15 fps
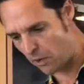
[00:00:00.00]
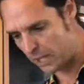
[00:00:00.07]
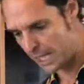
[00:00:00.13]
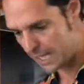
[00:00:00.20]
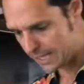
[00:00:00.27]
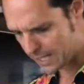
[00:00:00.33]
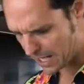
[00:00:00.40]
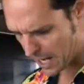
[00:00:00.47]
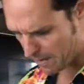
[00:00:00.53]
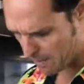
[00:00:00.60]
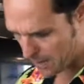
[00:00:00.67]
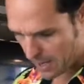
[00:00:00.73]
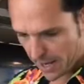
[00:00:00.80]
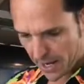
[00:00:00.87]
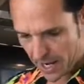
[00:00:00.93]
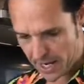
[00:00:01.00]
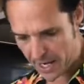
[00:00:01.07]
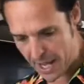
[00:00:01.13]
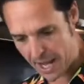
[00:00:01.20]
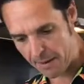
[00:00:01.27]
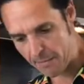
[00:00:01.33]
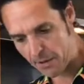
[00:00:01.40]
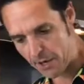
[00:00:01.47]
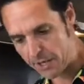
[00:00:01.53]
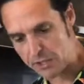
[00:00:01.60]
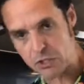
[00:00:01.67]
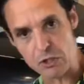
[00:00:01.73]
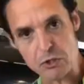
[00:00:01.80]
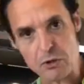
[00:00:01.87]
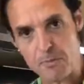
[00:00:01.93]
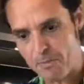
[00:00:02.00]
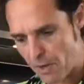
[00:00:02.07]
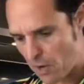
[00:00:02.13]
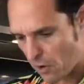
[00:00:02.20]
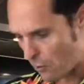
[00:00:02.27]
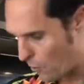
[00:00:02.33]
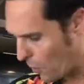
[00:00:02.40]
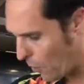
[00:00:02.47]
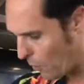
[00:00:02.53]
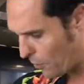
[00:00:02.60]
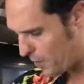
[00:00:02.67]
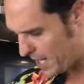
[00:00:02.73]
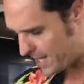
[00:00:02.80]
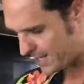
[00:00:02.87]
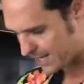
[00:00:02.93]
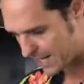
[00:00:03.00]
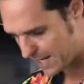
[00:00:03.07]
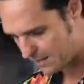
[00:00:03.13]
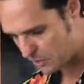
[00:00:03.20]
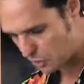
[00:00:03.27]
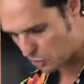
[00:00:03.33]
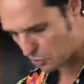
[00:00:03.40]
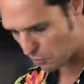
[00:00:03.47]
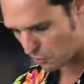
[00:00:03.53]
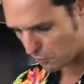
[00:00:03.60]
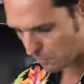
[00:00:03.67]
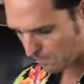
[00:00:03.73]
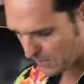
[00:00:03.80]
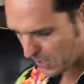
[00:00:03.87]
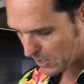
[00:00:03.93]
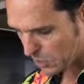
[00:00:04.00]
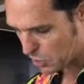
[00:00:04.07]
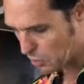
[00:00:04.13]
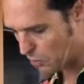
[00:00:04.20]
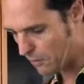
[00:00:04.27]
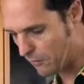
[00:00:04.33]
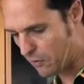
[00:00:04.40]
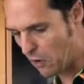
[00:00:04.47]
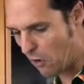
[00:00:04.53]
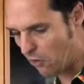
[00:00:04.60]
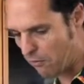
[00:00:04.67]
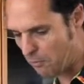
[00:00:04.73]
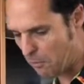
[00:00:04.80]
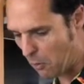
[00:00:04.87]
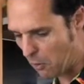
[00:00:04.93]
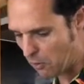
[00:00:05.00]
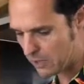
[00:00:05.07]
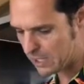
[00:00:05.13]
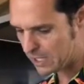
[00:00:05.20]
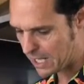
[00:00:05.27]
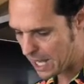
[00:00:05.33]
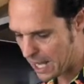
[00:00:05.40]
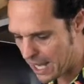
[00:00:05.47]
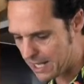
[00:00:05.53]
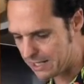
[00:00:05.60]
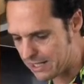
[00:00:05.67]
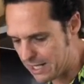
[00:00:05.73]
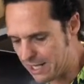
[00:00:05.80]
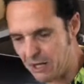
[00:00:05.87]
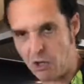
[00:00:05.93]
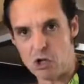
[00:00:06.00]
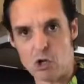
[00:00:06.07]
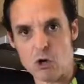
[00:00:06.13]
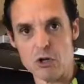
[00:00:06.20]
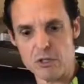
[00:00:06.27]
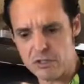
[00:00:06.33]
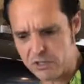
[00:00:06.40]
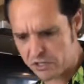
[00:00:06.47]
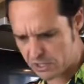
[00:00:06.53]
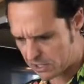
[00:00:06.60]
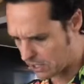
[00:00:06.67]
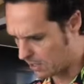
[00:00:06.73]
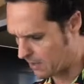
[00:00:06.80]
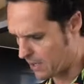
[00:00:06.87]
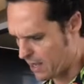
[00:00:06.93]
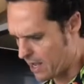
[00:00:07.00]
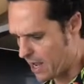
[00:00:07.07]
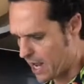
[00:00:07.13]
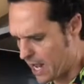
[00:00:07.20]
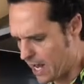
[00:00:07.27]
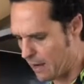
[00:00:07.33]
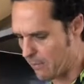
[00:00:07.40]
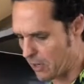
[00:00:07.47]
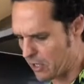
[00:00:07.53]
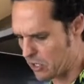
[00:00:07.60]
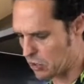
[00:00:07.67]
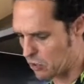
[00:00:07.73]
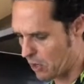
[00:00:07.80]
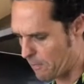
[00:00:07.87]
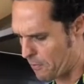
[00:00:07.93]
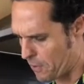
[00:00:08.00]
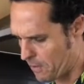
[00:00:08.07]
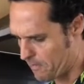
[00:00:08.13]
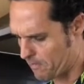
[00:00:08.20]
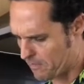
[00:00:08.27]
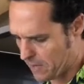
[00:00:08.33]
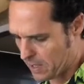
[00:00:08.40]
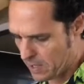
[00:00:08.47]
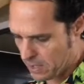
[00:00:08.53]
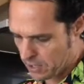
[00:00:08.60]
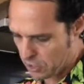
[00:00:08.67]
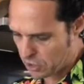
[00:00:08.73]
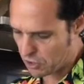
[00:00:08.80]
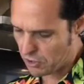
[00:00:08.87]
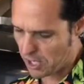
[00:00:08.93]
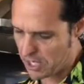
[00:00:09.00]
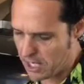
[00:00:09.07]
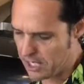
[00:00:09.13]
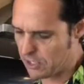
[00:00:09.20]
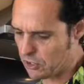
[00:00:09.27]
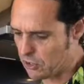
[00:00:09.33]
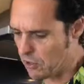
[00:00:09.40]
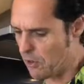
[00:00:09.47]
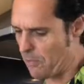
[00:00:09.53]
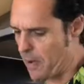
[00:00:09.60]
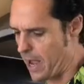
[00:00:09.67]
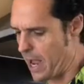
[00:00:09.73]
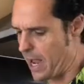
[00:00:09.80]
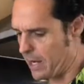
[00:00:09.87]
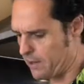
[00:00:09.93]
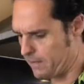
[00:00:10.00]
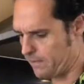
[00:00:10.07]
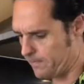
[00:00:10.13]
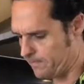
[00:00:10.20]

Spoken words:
heating up, and I'm going to roll these into sort of golf ball size little goons, and I'm going to drop them straight into the pan.